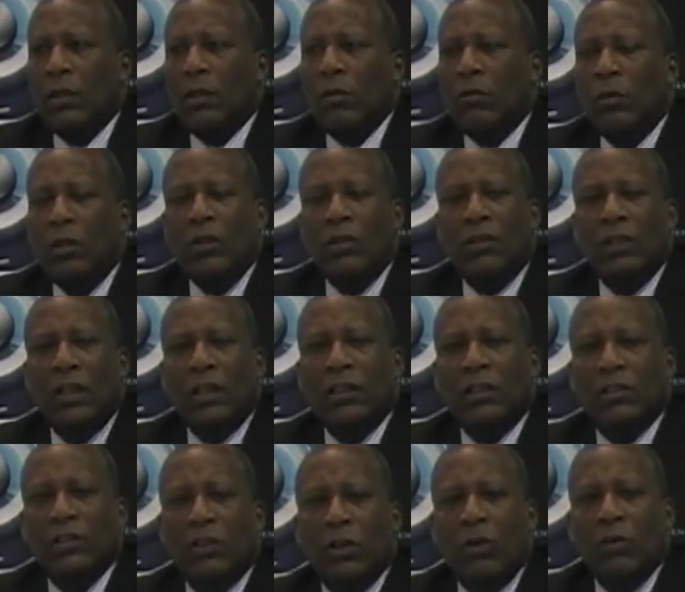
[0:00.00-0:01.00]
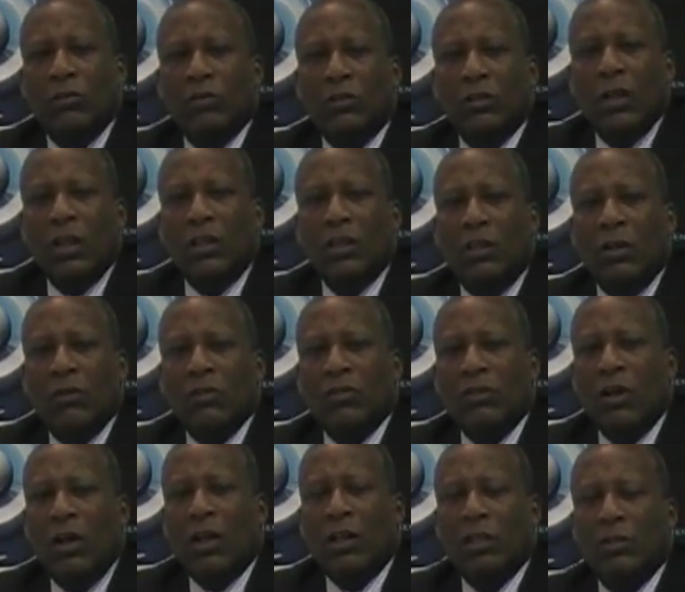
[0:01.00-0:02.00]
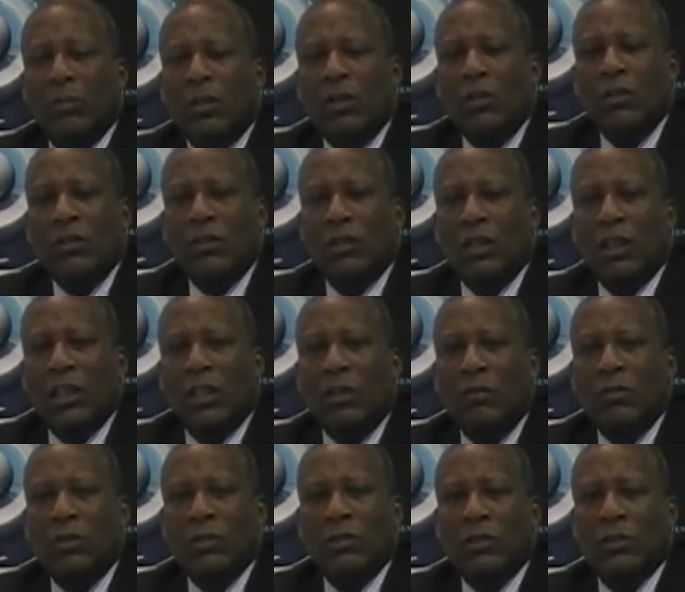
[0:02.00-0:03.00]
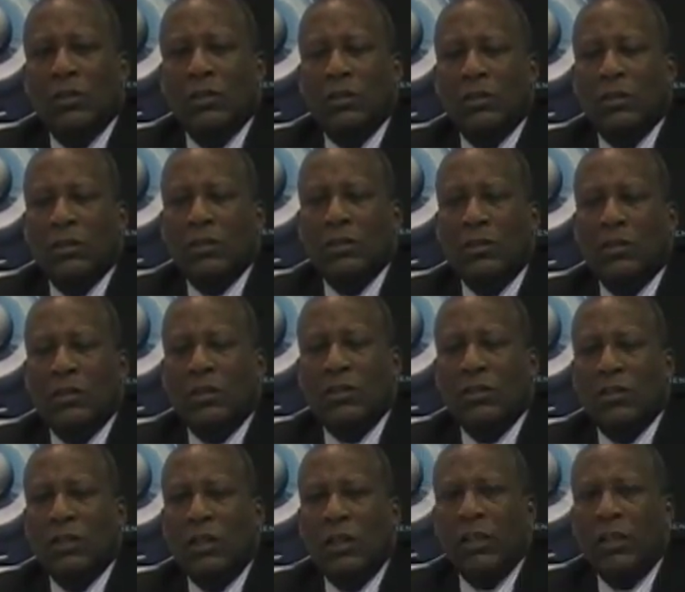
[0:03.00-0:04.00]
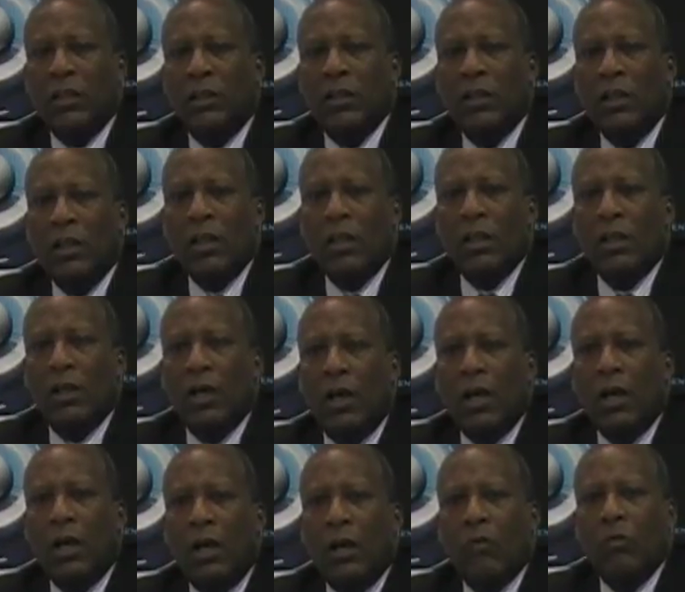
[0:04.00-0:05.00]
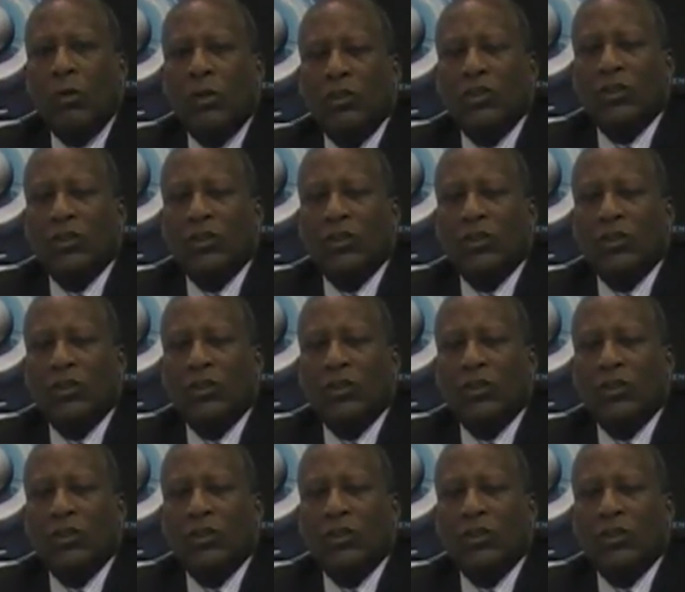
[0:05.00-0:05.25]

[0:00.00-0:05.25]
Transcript: what do you think this coach, the other coach talked to me, do you think he was sincere? What